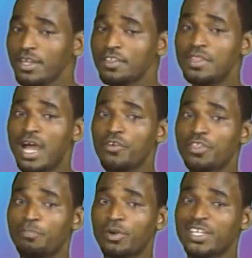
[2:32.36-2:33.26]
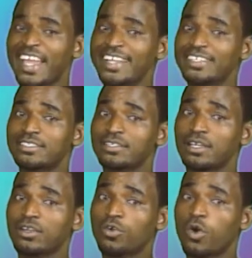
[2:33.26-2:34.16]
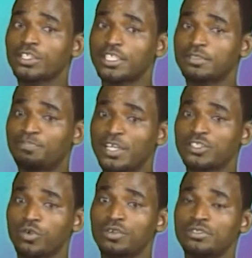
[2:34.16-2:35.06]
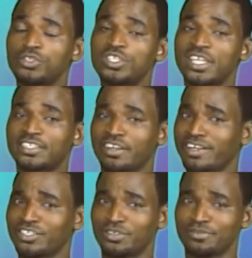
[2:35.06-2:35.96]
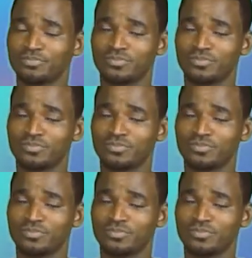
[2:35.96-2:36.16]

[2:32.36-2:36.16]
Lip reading: now they prioritize content based on user interaction.